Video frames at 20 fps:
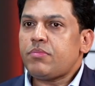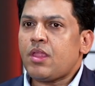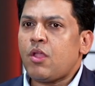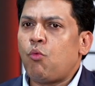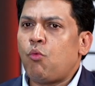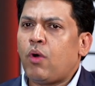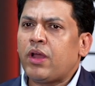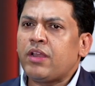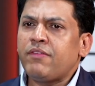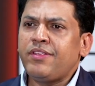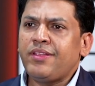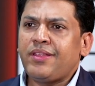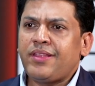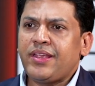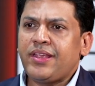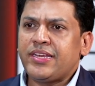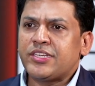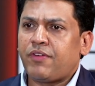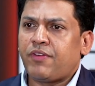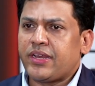One of the
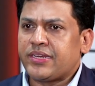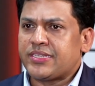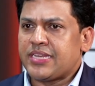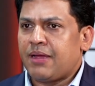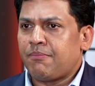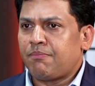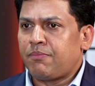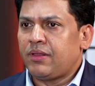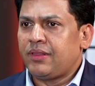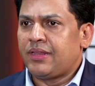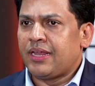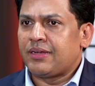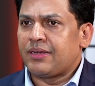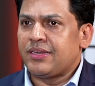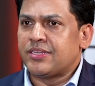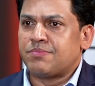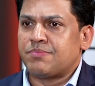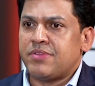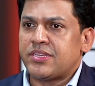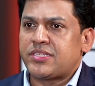things, for example, that
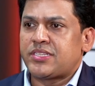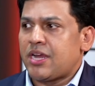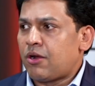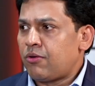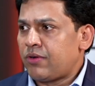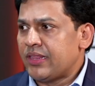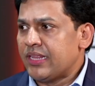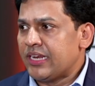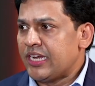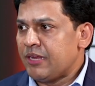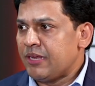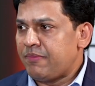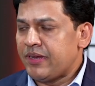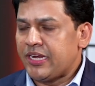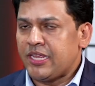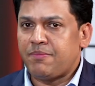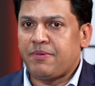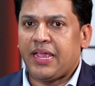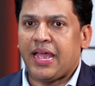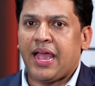is missed out in the
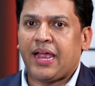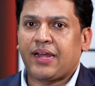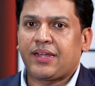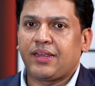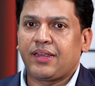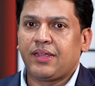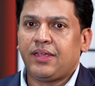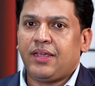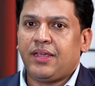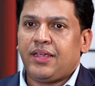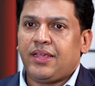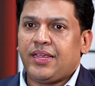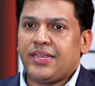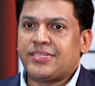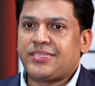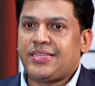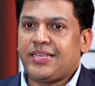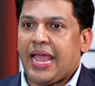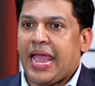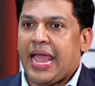DPDP Act
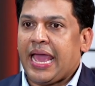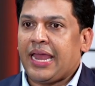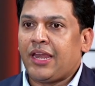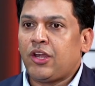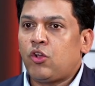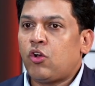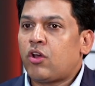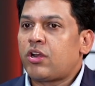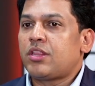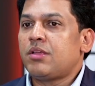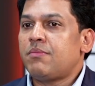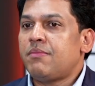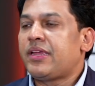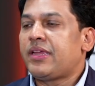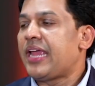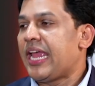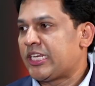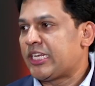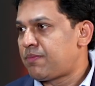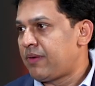is the
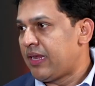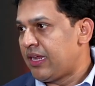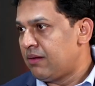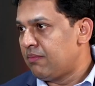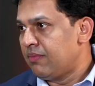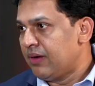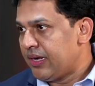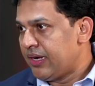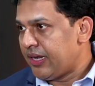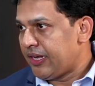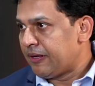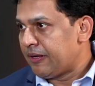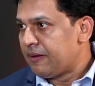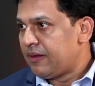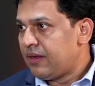algorithmic explainability.